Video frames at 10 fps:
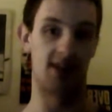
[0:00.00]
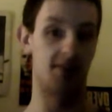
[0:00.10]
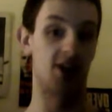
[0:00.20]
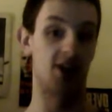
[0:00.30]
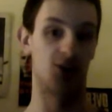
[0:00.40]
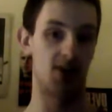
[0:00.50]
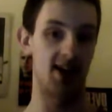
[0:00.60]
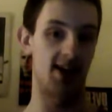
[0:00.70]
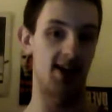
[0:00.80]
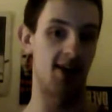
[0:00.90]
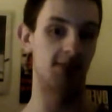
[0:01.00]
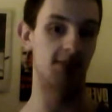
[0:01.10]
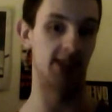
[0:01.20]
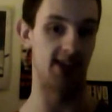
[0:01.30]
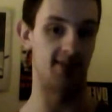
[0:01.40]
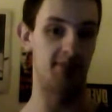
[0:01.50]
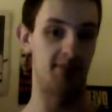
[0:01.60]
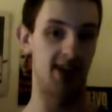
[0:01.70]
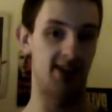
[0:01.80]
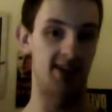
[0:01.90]
Hillary Clinton
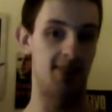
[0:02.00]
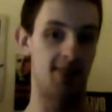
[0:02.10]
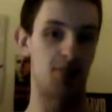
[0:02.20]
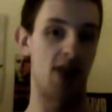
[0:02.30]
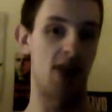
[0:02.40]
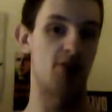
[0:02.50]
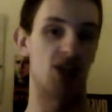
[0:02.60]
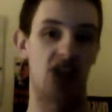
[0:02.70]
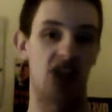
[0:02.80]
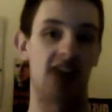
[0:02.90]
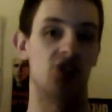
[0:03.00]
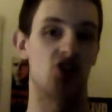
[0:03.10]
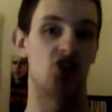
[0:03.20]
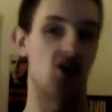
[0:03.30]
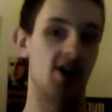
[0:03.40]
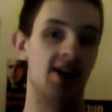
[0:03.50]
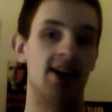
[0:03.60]
being the primary challenger